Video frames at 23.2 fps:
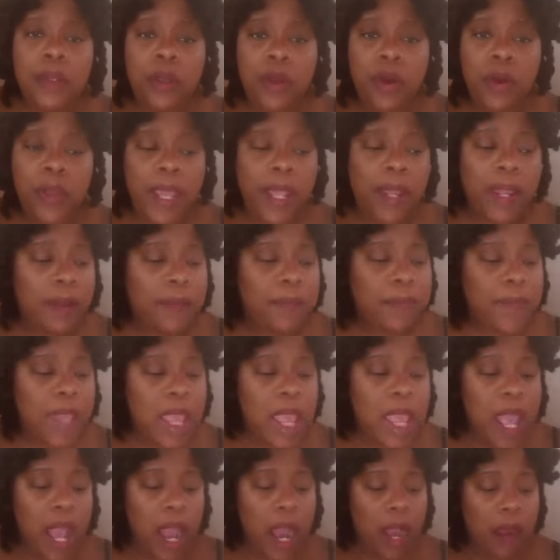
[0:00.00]
go get it.
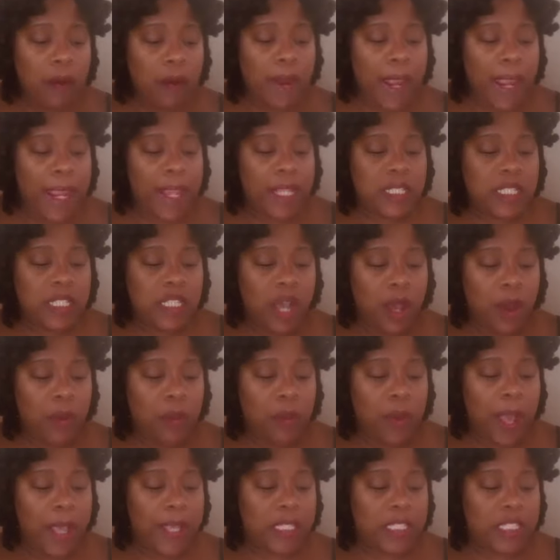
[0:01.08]
All right.
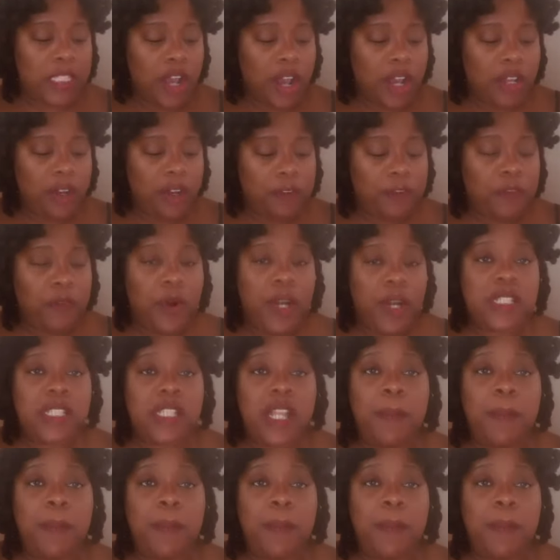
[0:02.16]
So I saw your 4s.